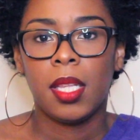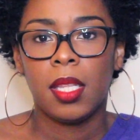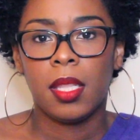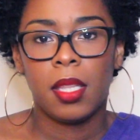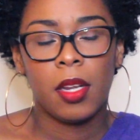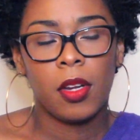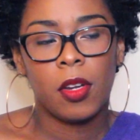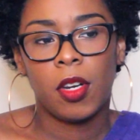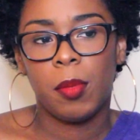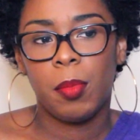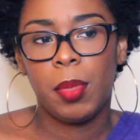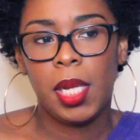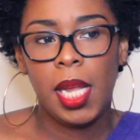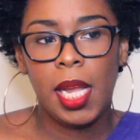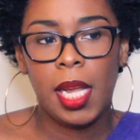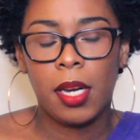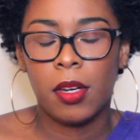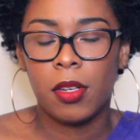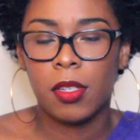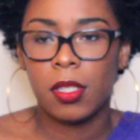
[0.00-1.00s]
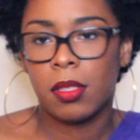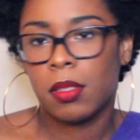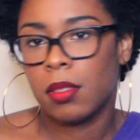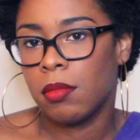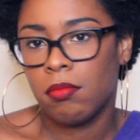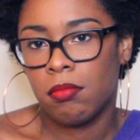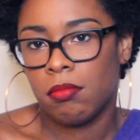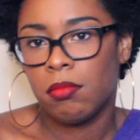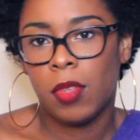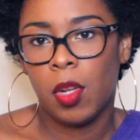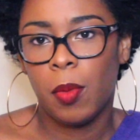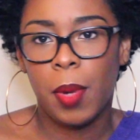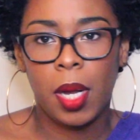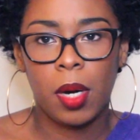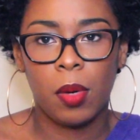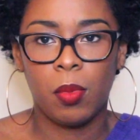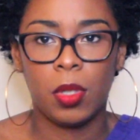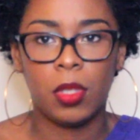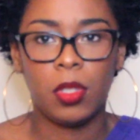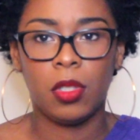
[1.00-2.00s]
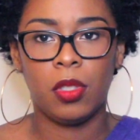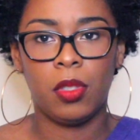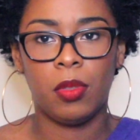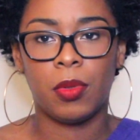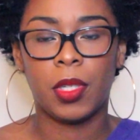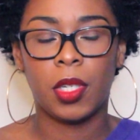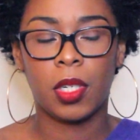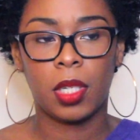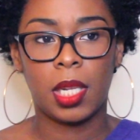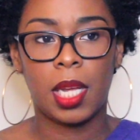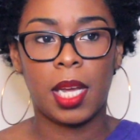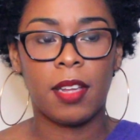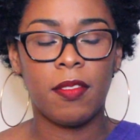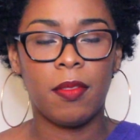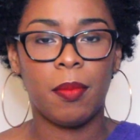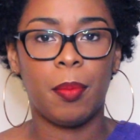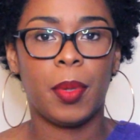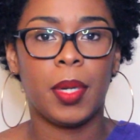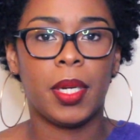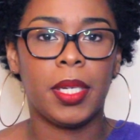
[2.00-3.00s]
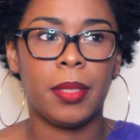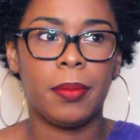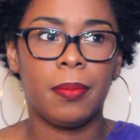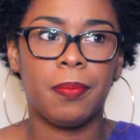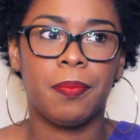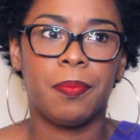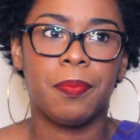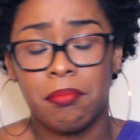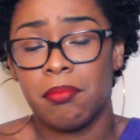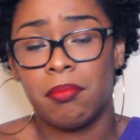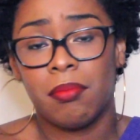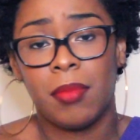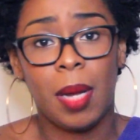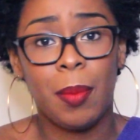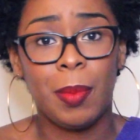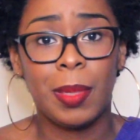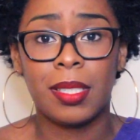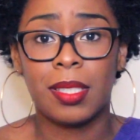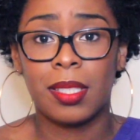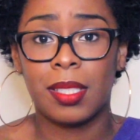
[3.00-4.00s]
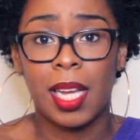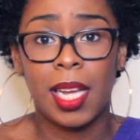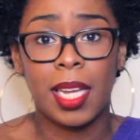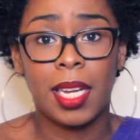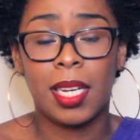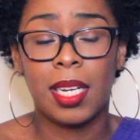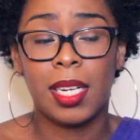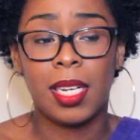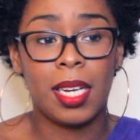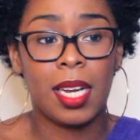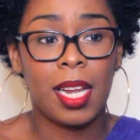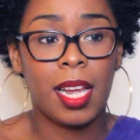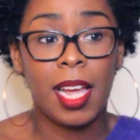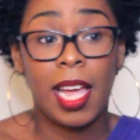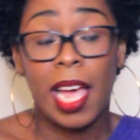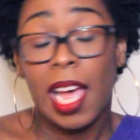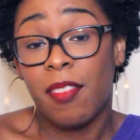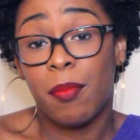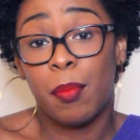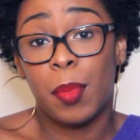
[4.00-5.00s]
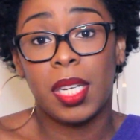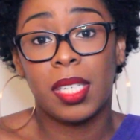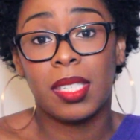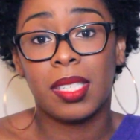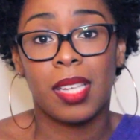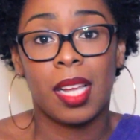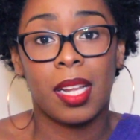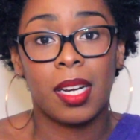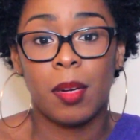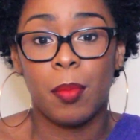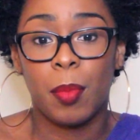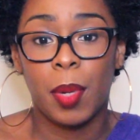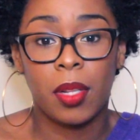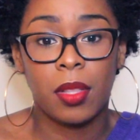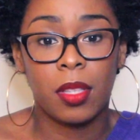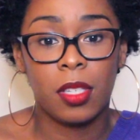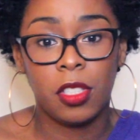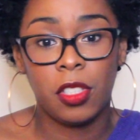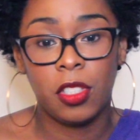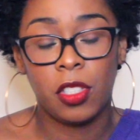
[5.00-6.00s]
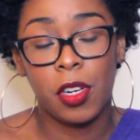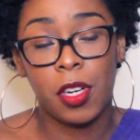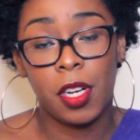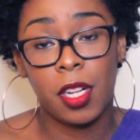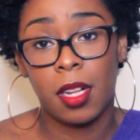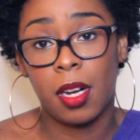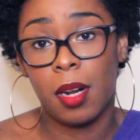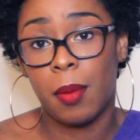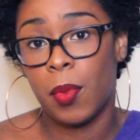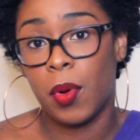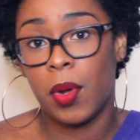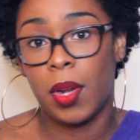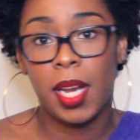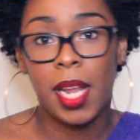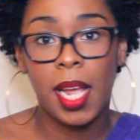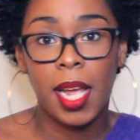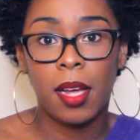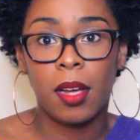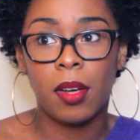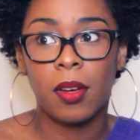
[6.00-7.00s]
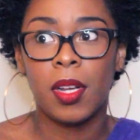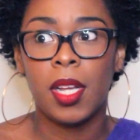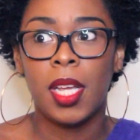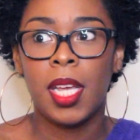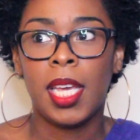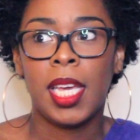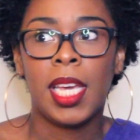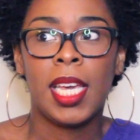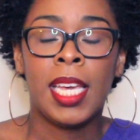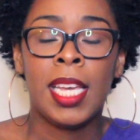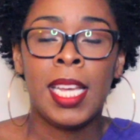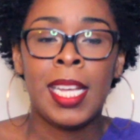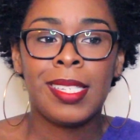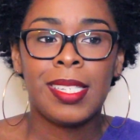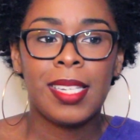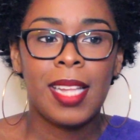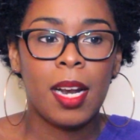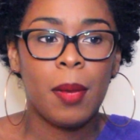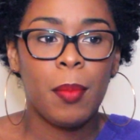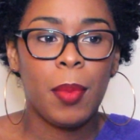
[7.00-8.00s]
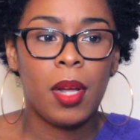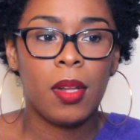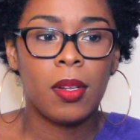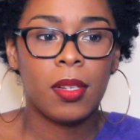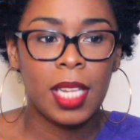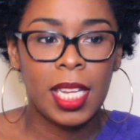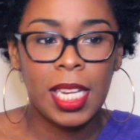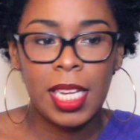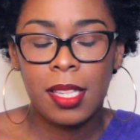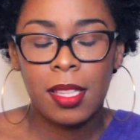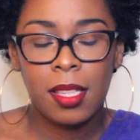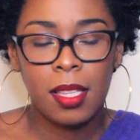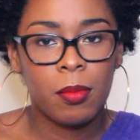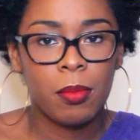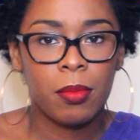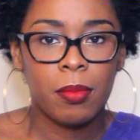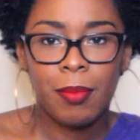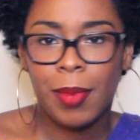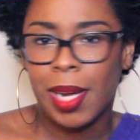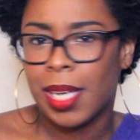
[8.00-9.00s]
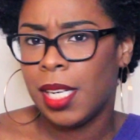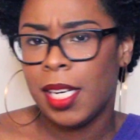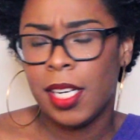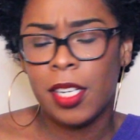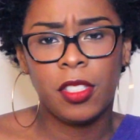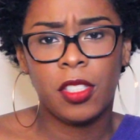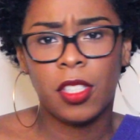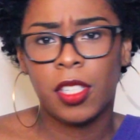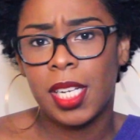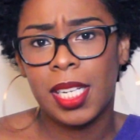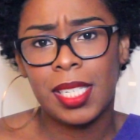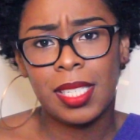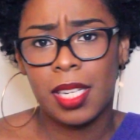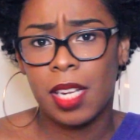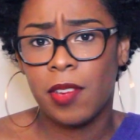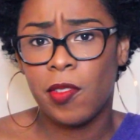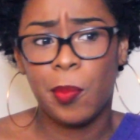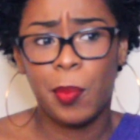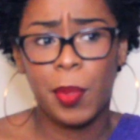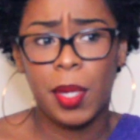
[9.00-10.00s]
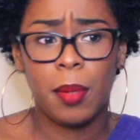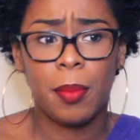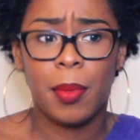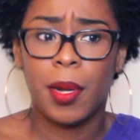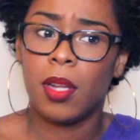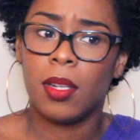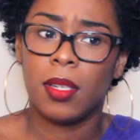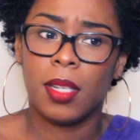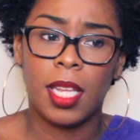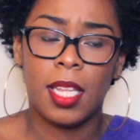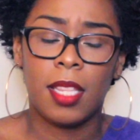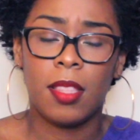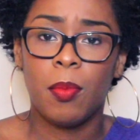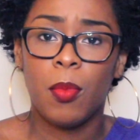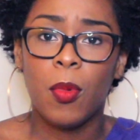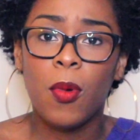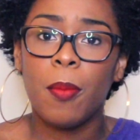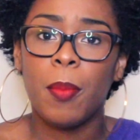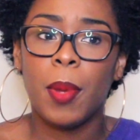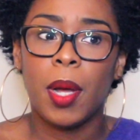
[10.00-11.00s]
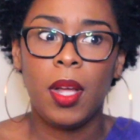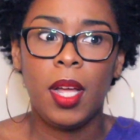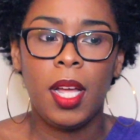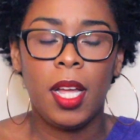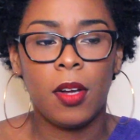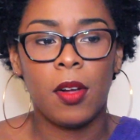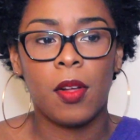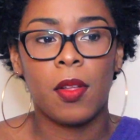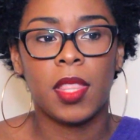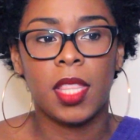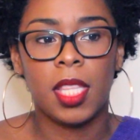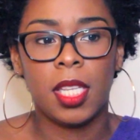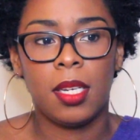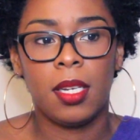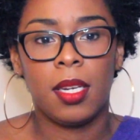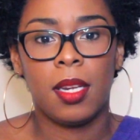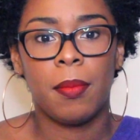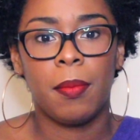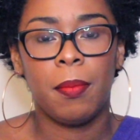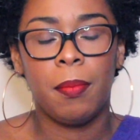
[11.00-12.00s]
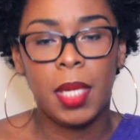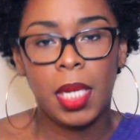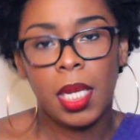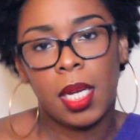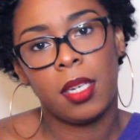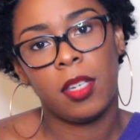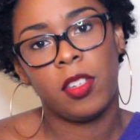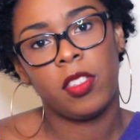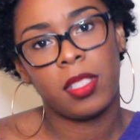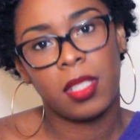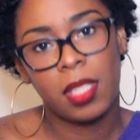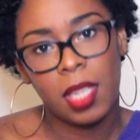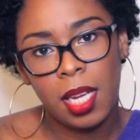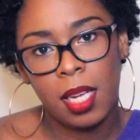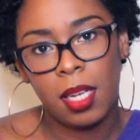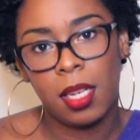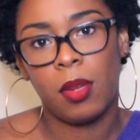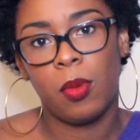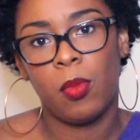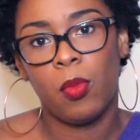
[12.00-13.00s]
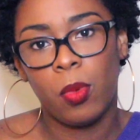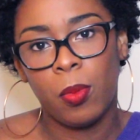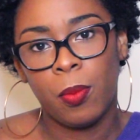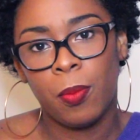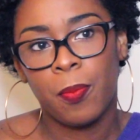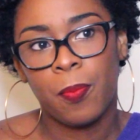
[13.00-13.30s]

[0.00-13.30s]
they're going to be haters no matter what you do in your life. But I'm excited, and I have been excited about this journey that I'm on now. It's not about length. My hair journey has never been about length, more about health and me understanding